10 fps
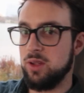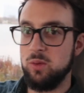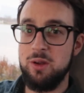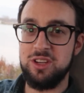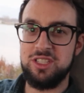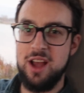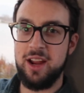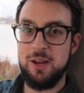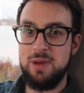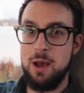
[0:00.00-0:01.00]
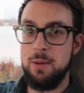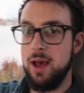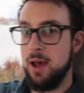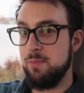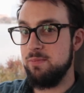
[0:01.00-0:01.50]
We were just talking about,
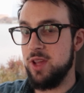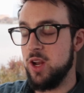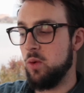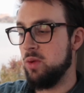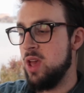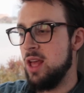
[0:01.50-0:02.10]
you know,